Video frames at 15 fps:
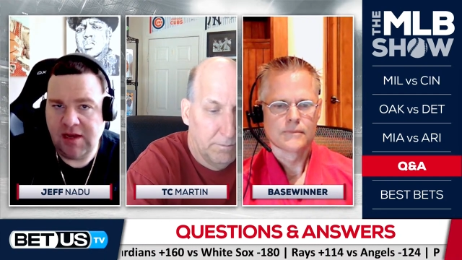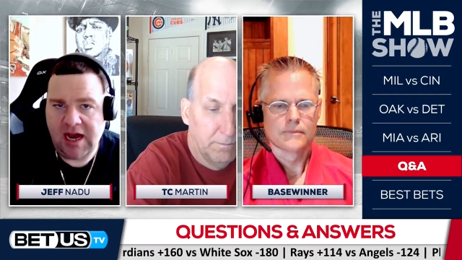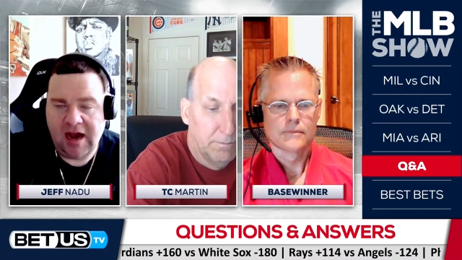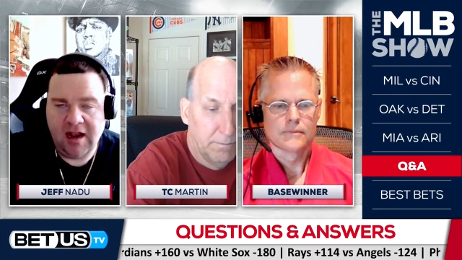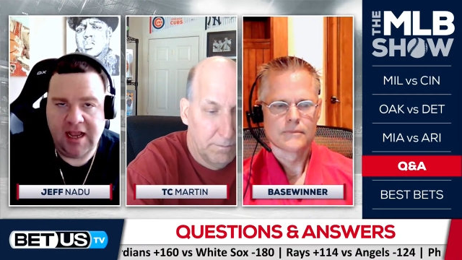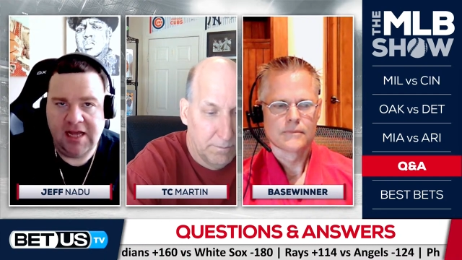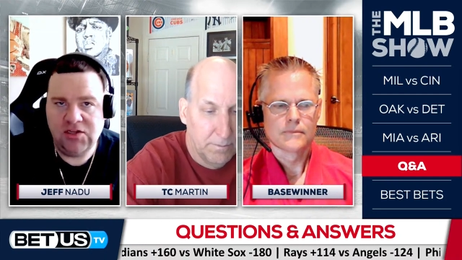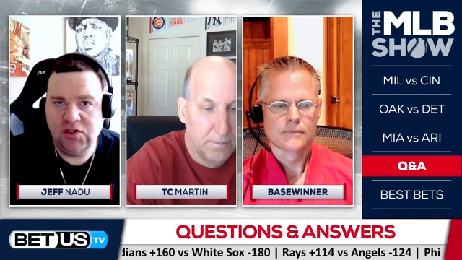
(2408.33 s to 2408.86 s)

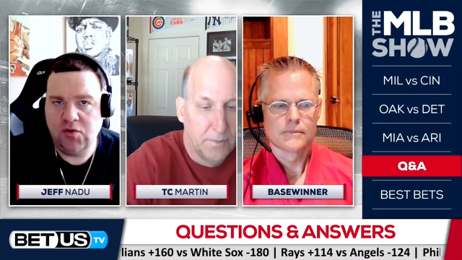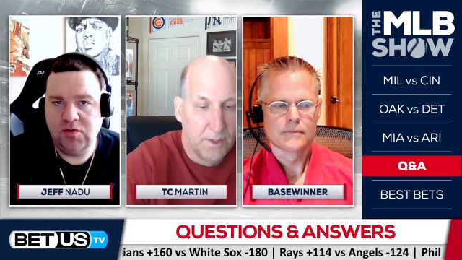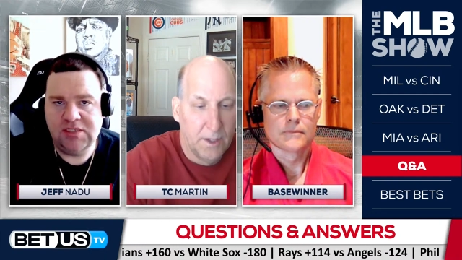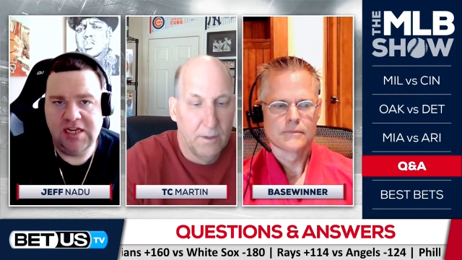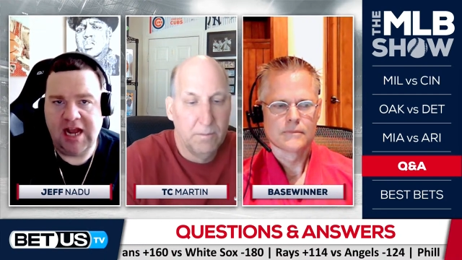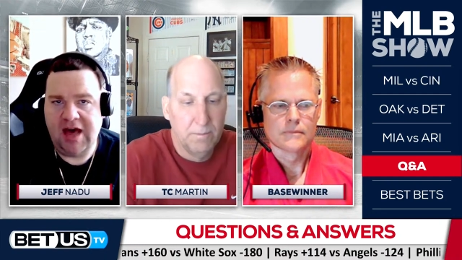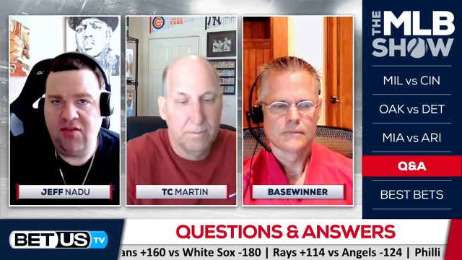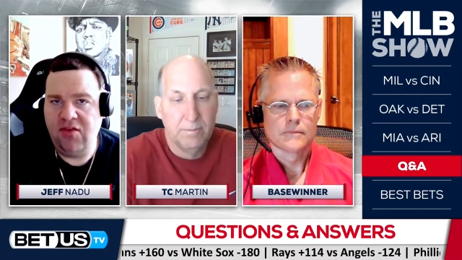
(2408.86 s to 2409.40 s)
Speaker 1: Kyle Kendrick was
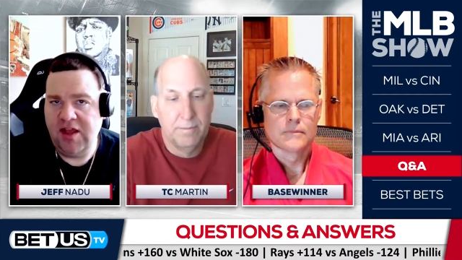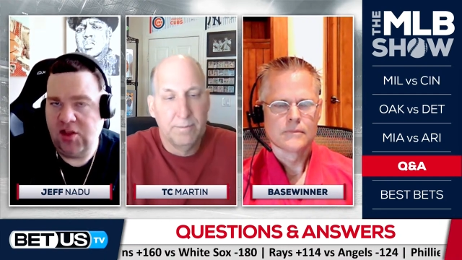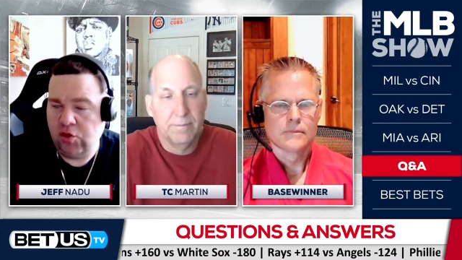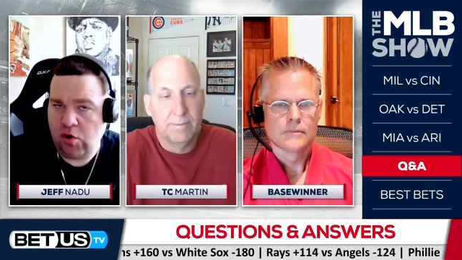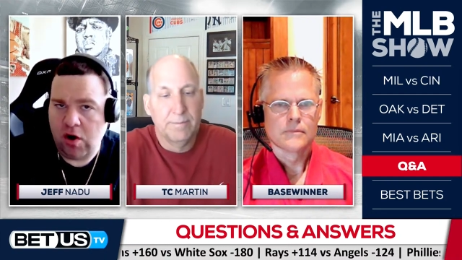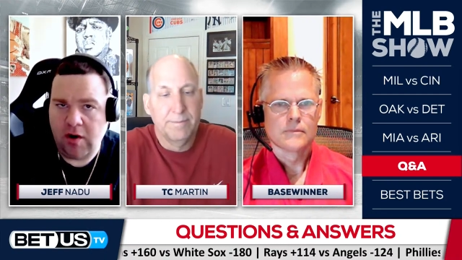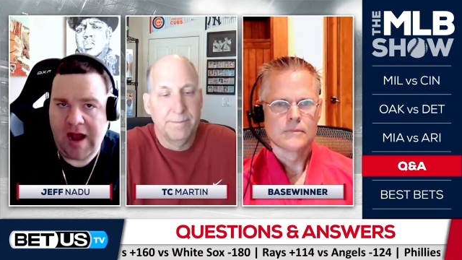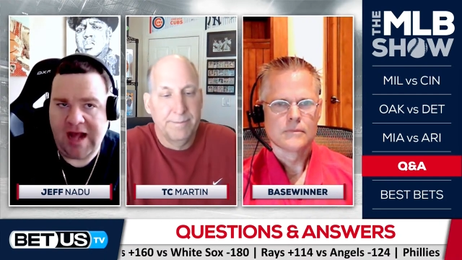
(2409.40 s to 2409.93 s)
a guy that they
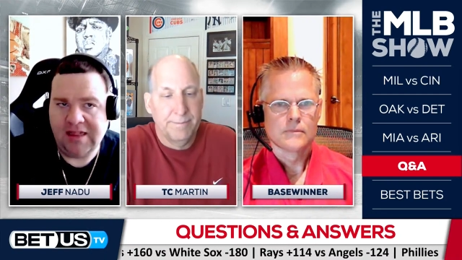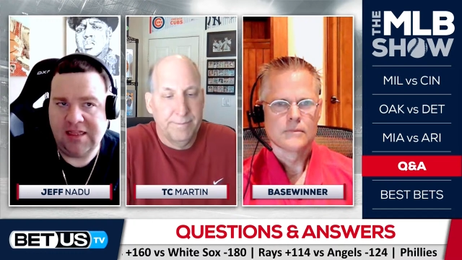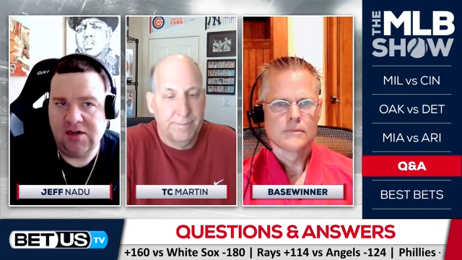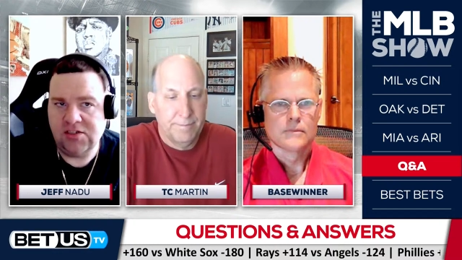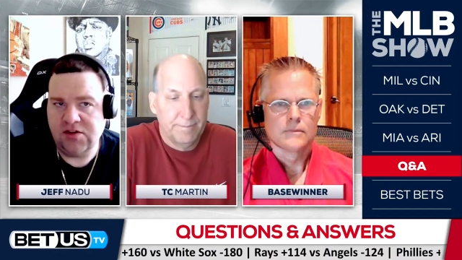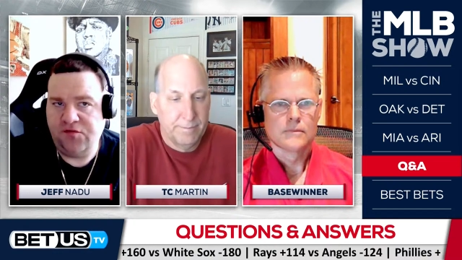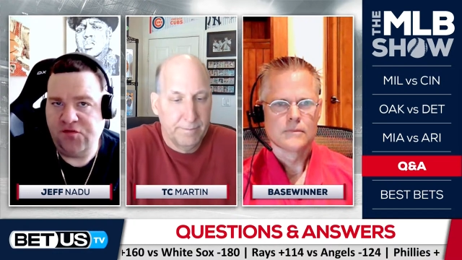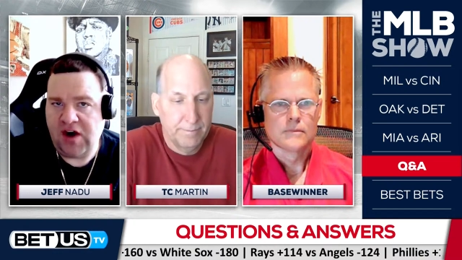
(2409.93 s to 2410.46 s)
throw out there
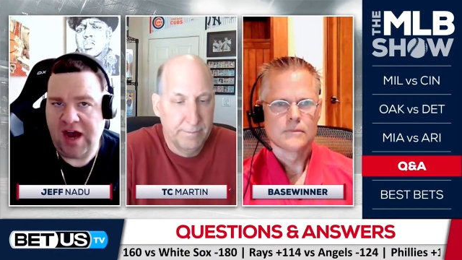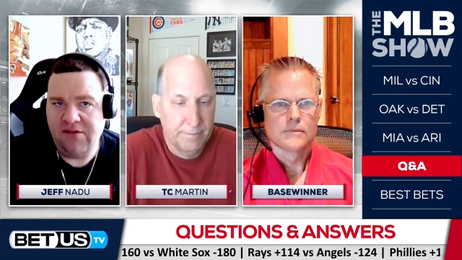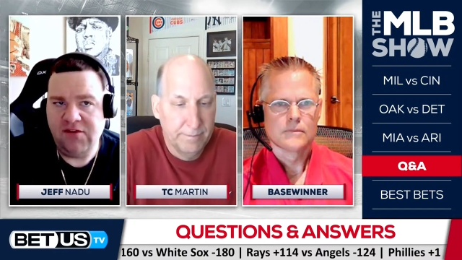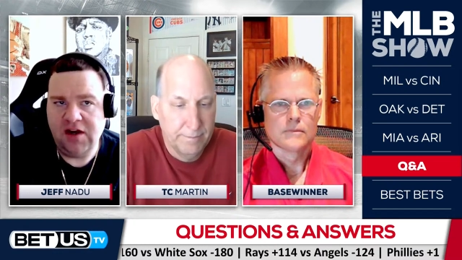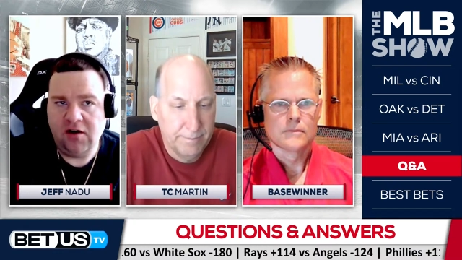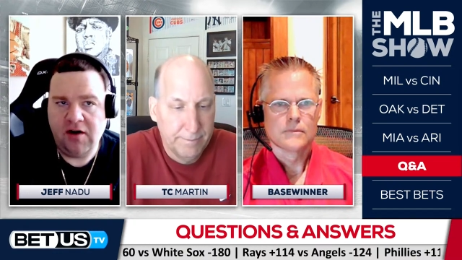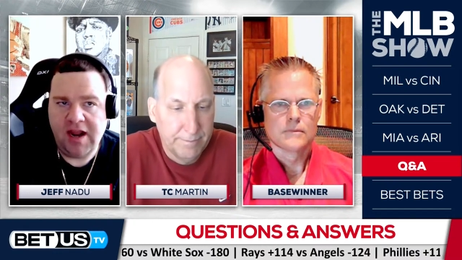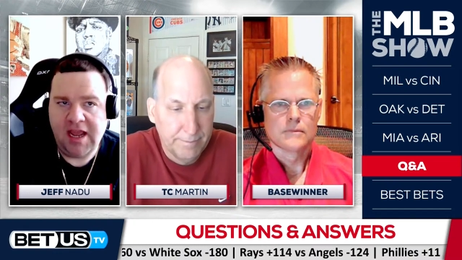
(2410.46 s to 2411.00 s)
as a 5
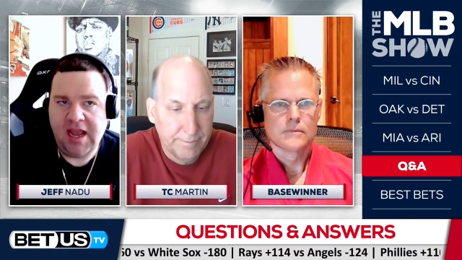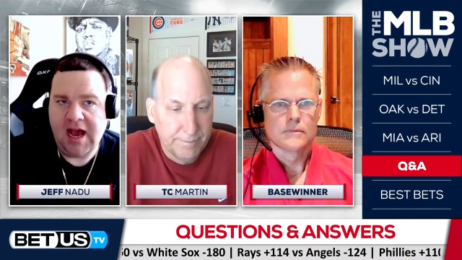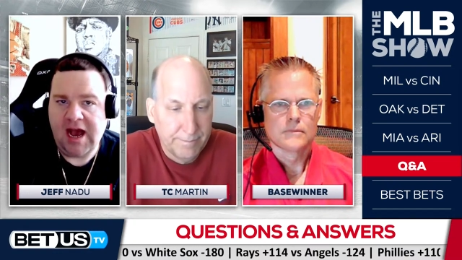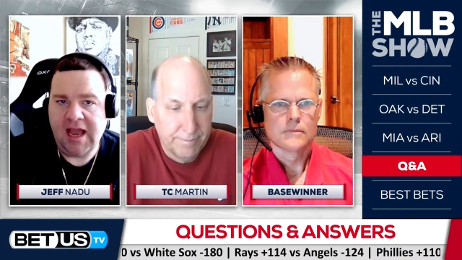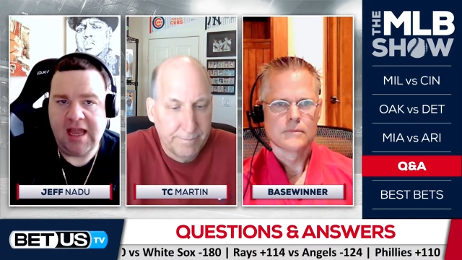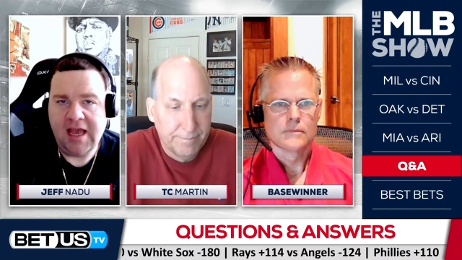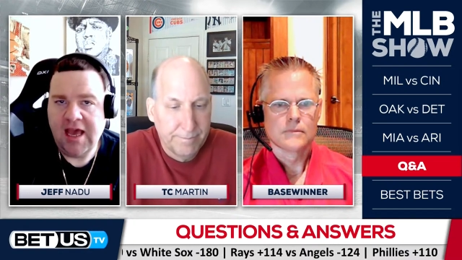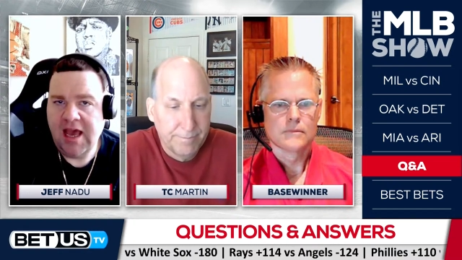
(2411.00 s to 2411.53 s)
ERA
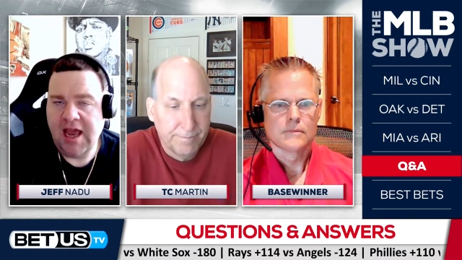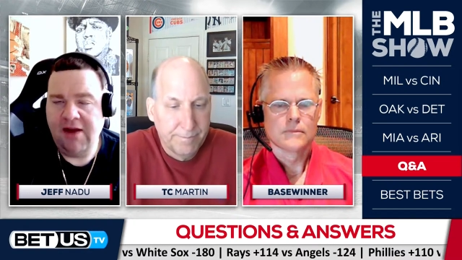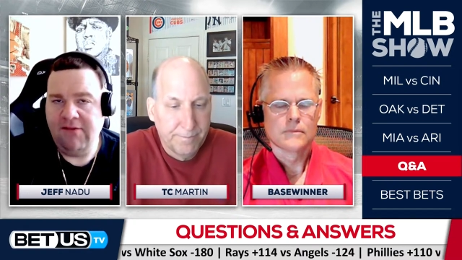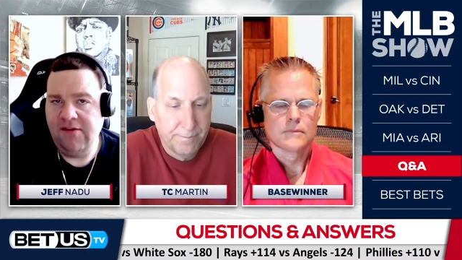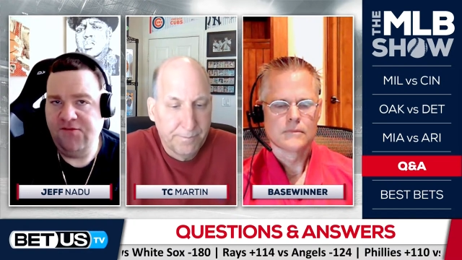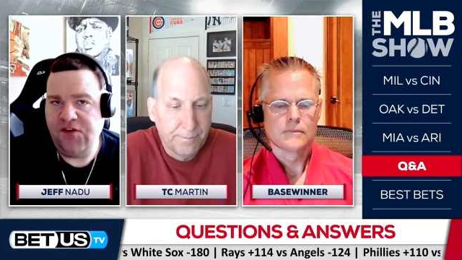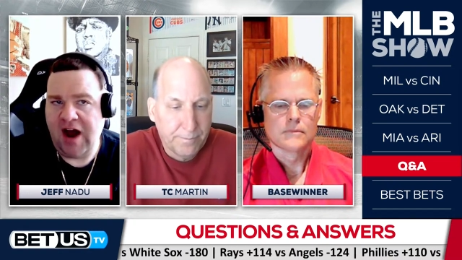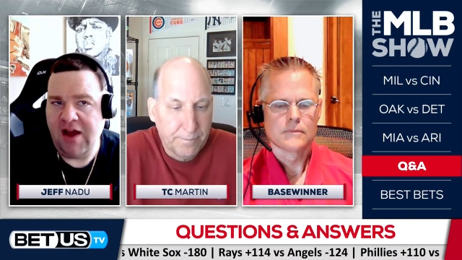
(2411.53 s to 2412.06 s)
guy
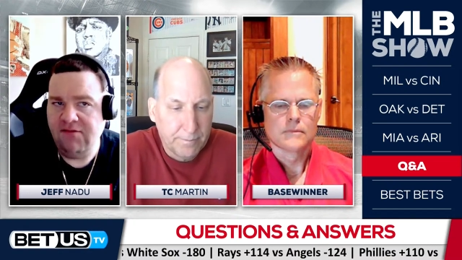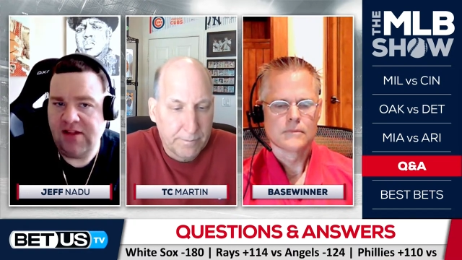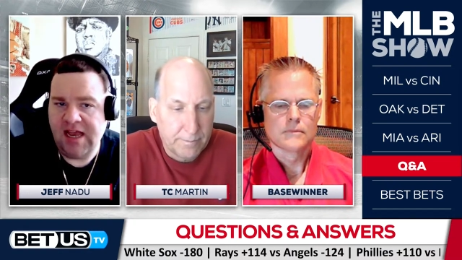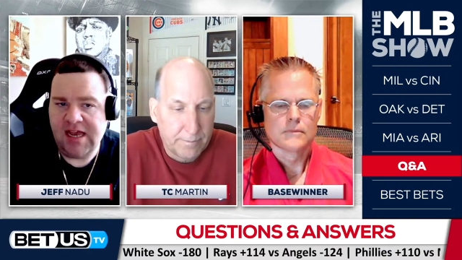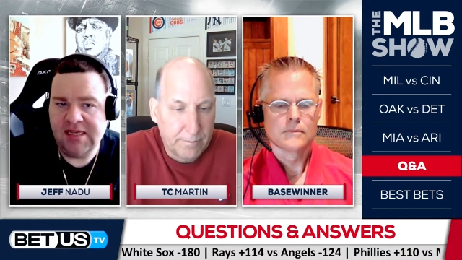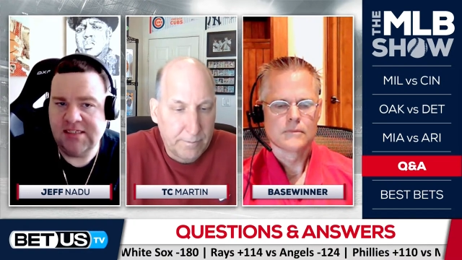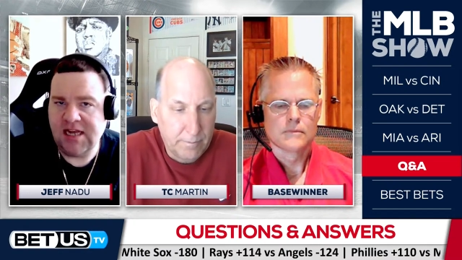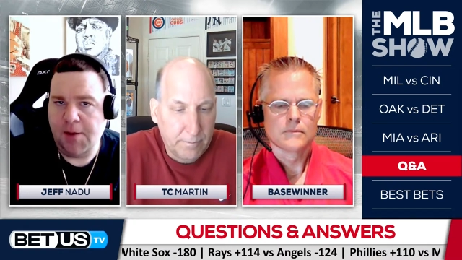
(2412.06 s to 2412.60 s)
every 5
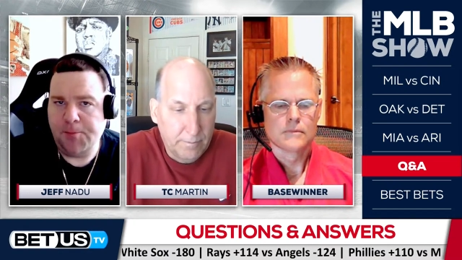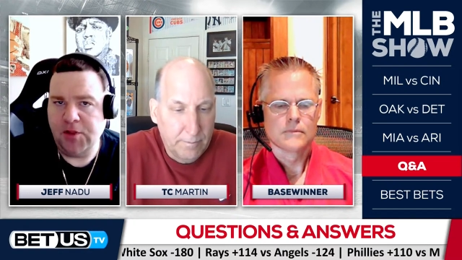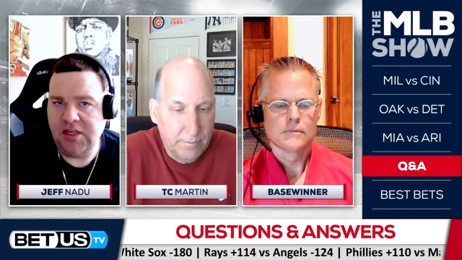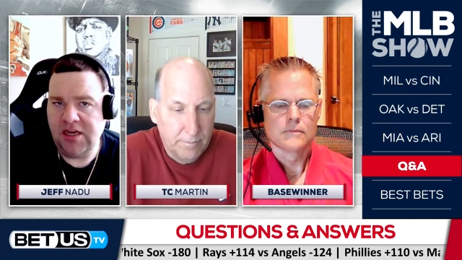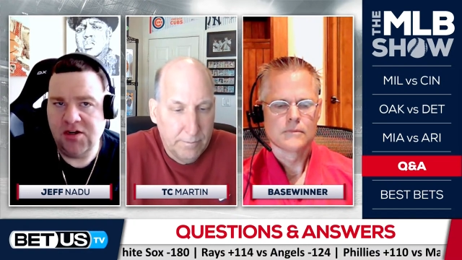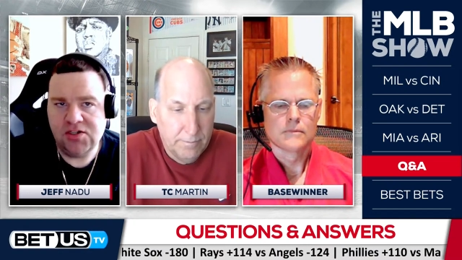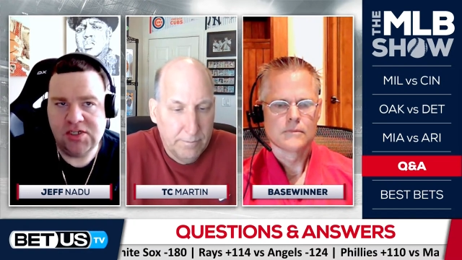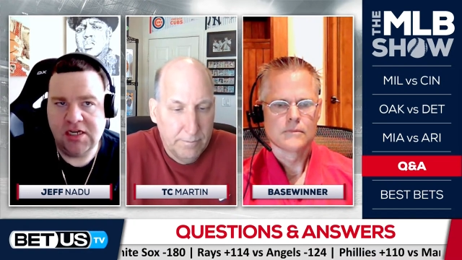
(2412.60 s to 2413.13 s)
days a couple
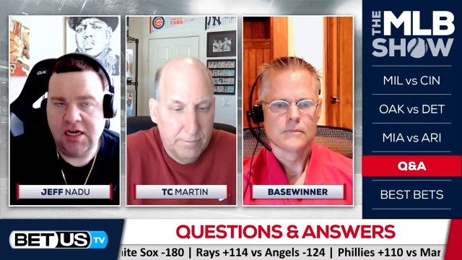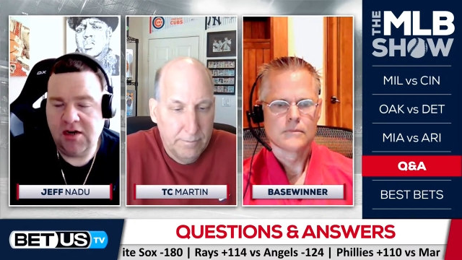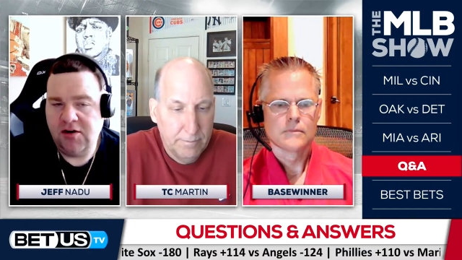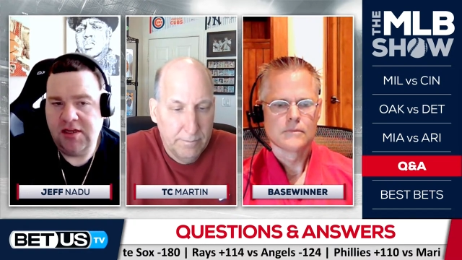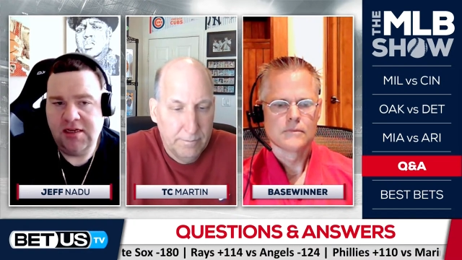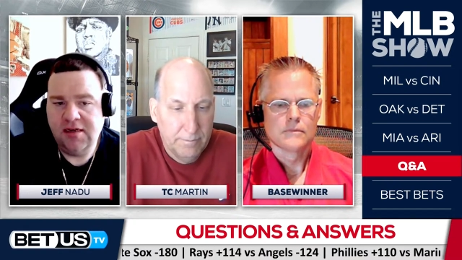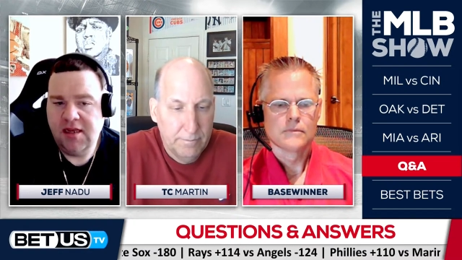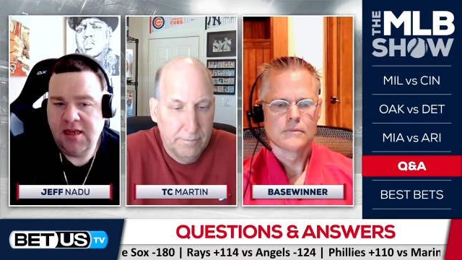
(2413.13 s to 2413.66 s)
of years ago,
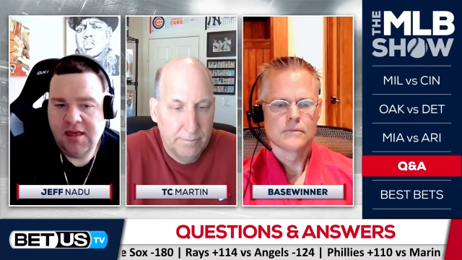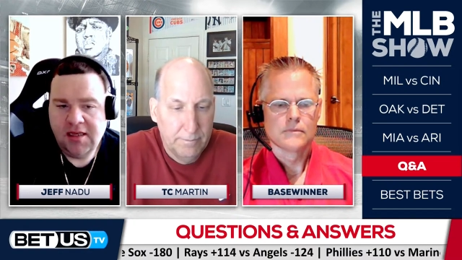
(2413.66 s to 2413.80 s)
and